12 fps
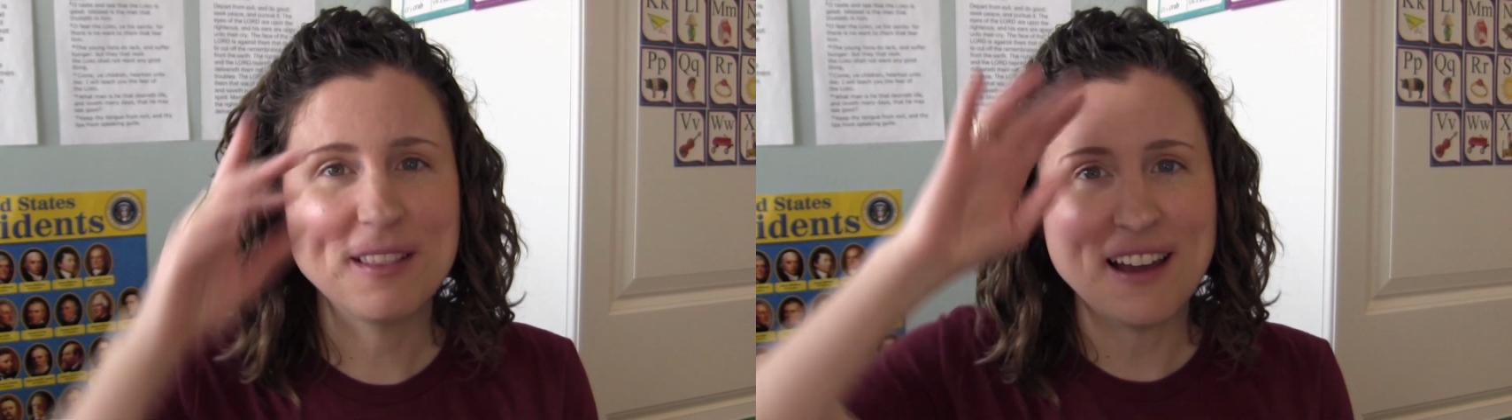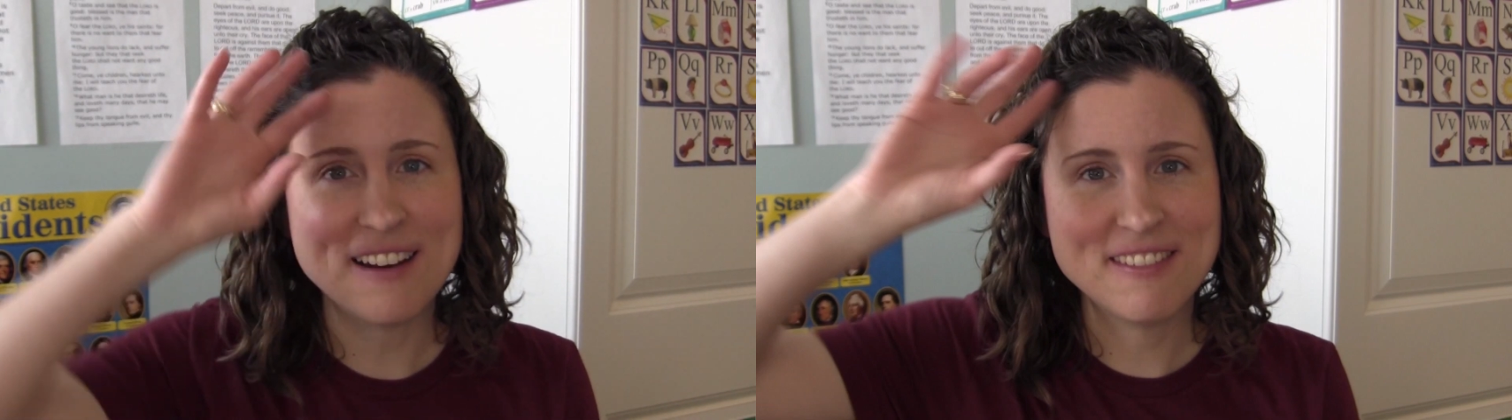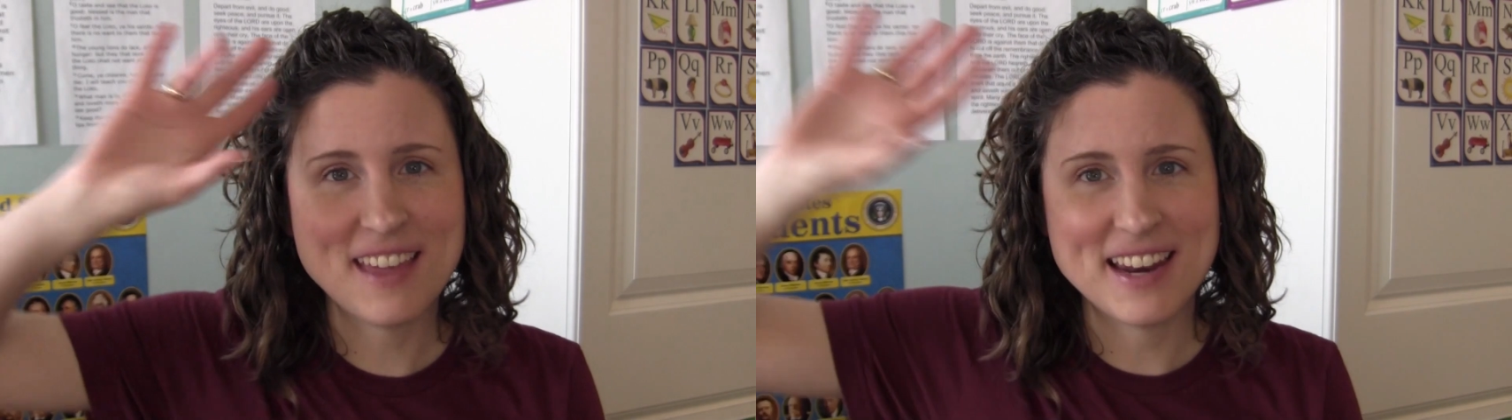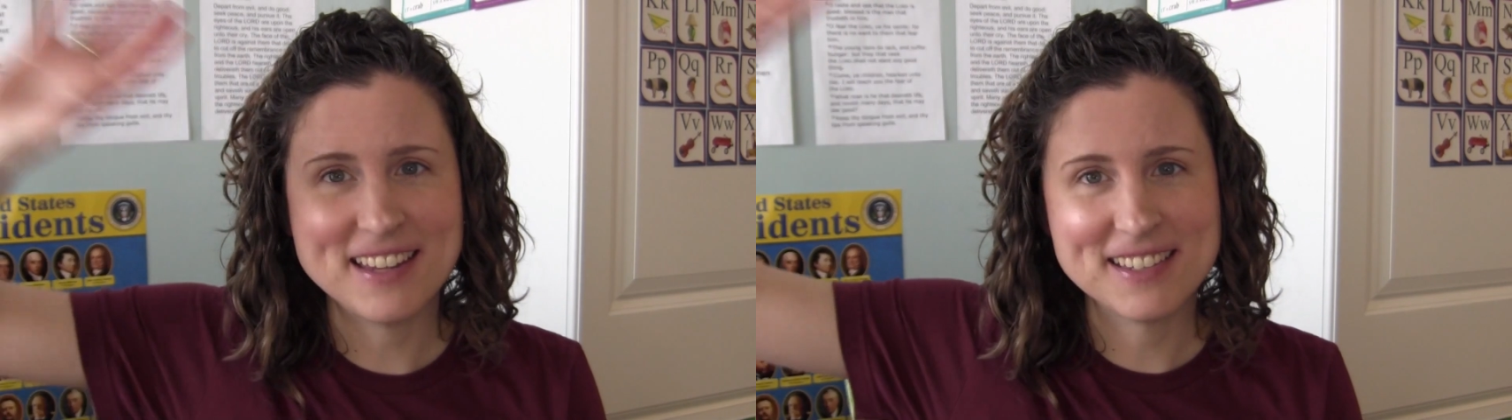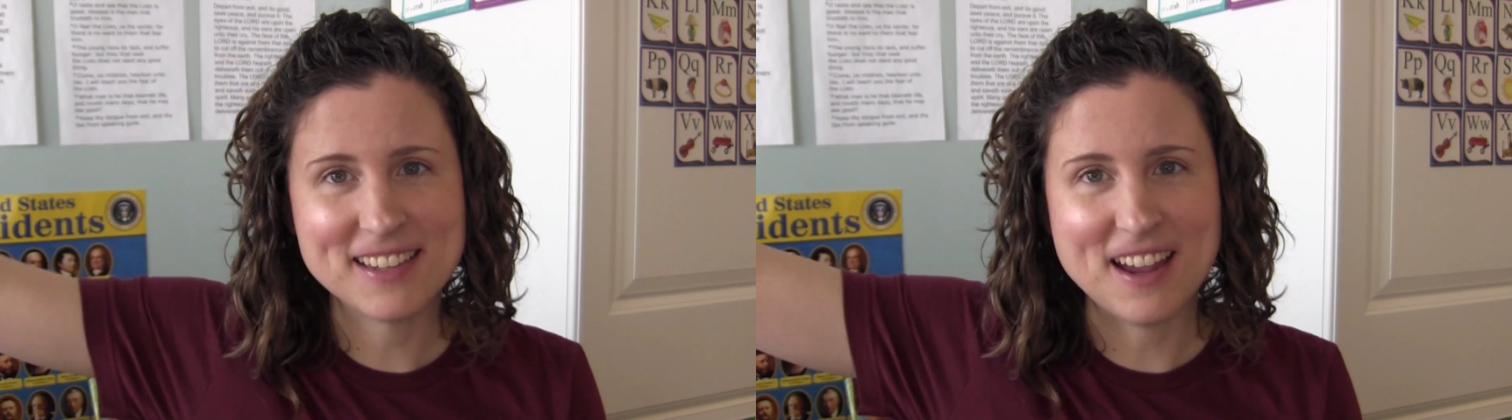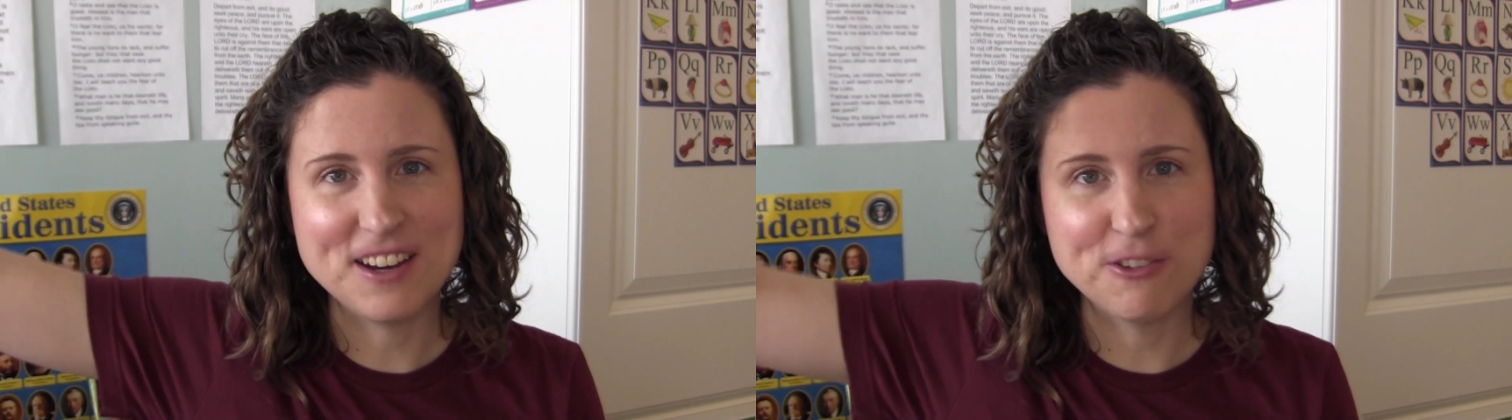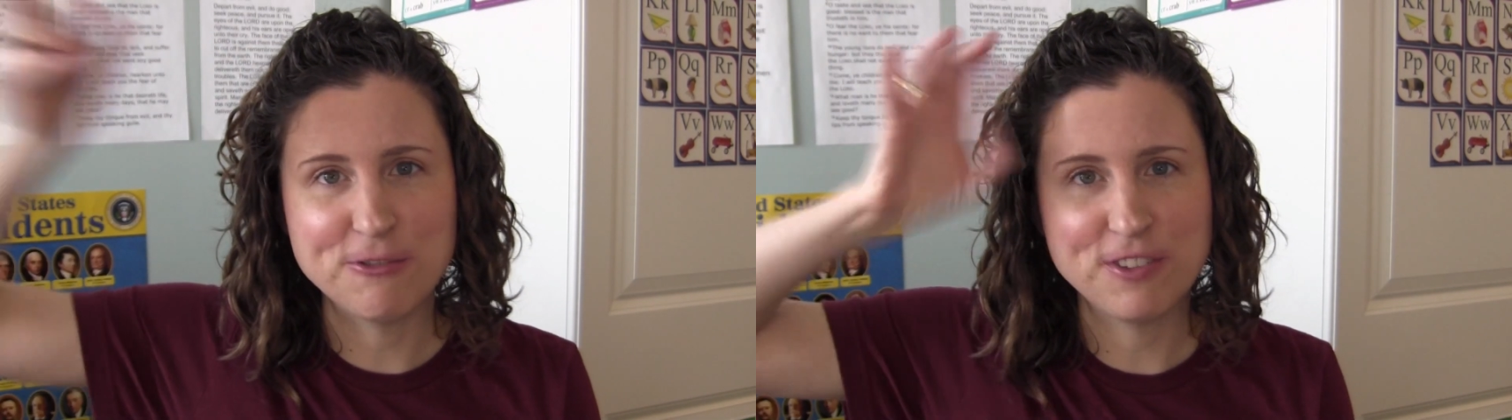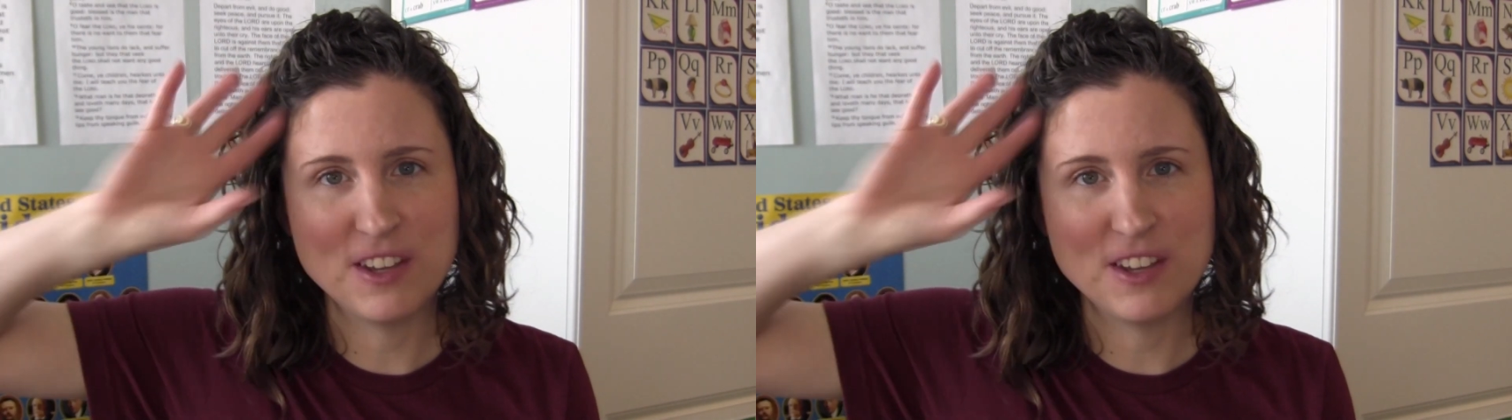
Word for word: a lot of that has kind of